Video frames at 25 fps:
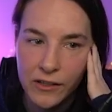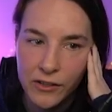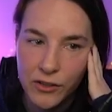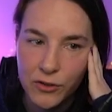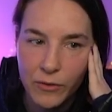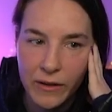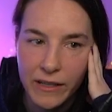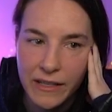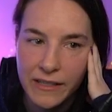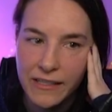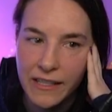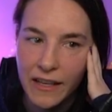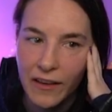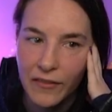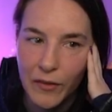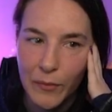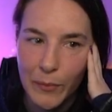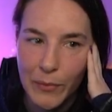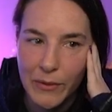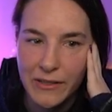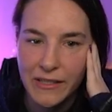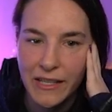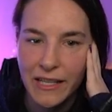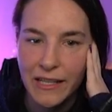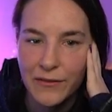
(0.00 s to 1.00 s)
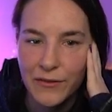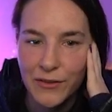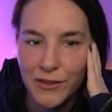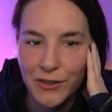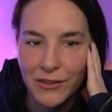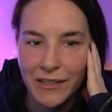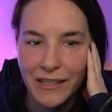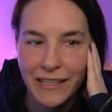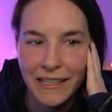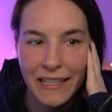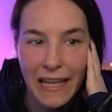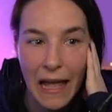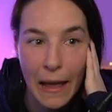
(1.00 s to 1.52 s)
twenty-seven percent of you
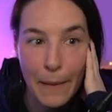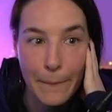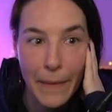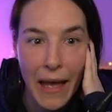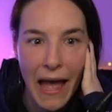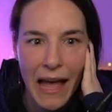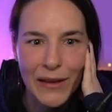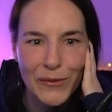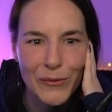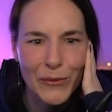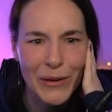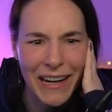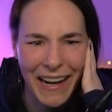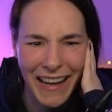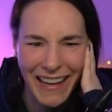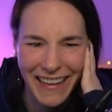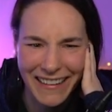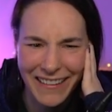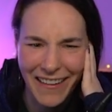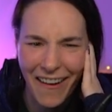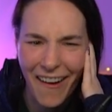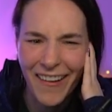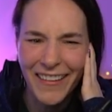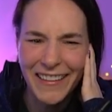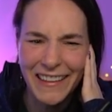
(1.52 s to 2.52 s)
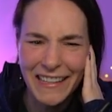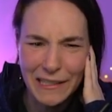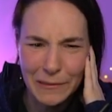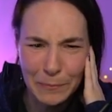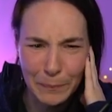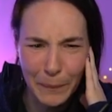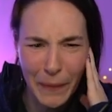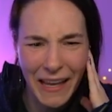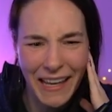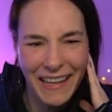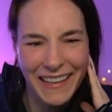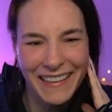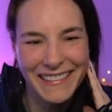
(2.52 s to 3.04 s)
gonna get mad when I call this
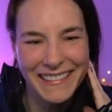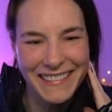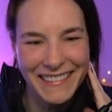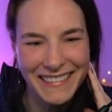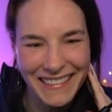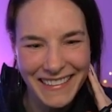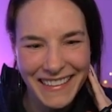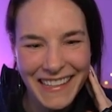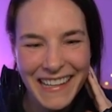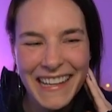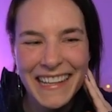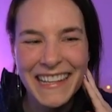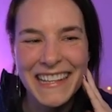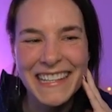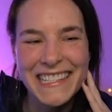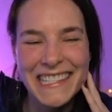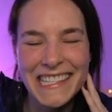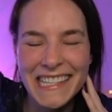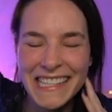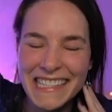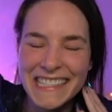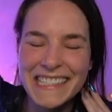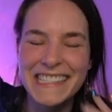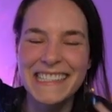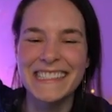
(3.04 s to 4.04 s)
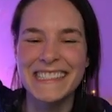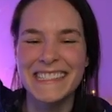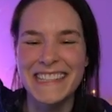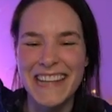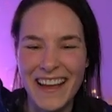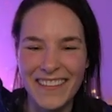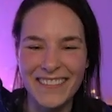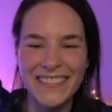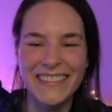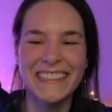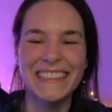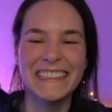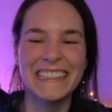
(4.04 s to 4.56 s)
pink? Because it is
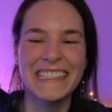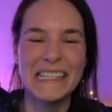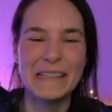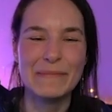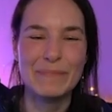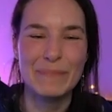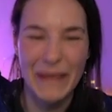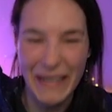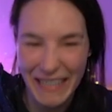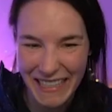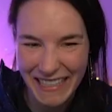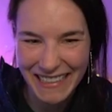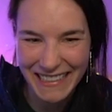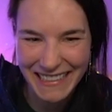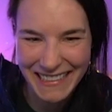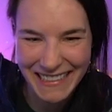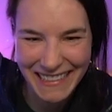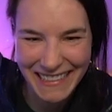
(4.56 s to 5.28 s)
definitely pink.